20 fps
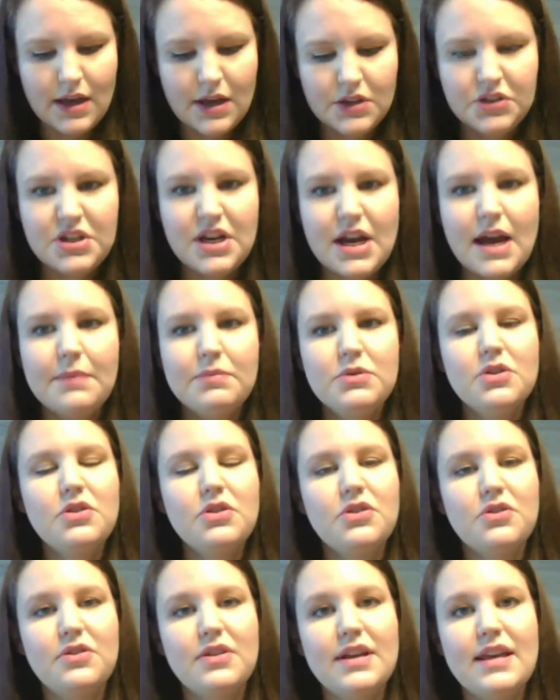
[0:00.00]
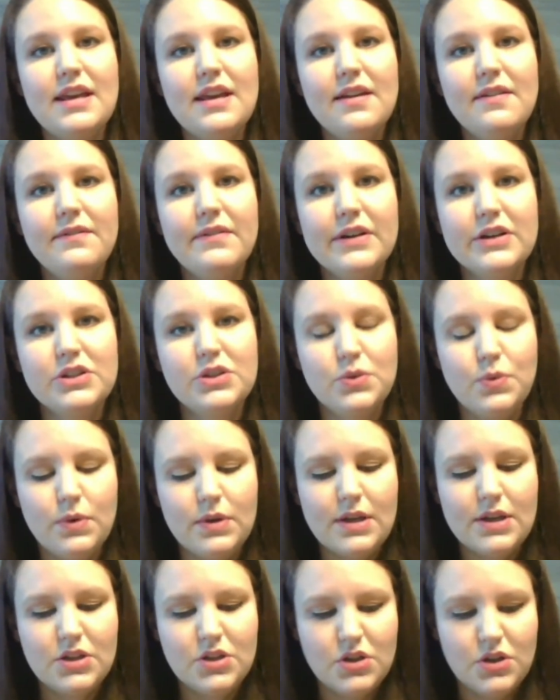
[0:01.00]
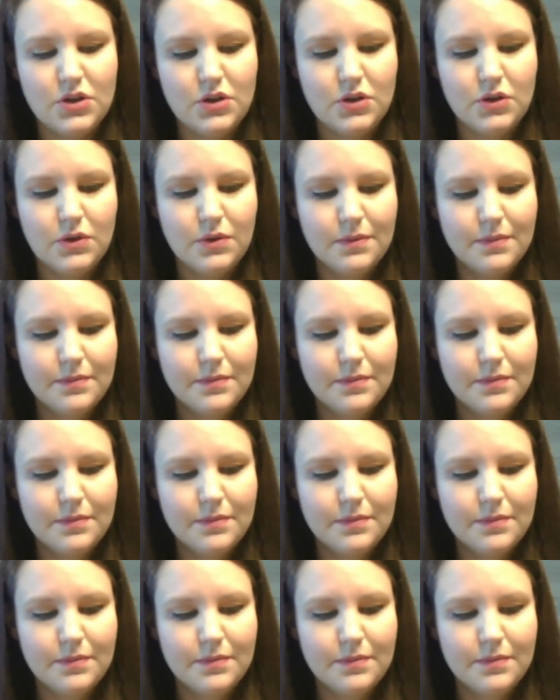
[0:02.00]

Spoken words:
chapter 3, verse 22.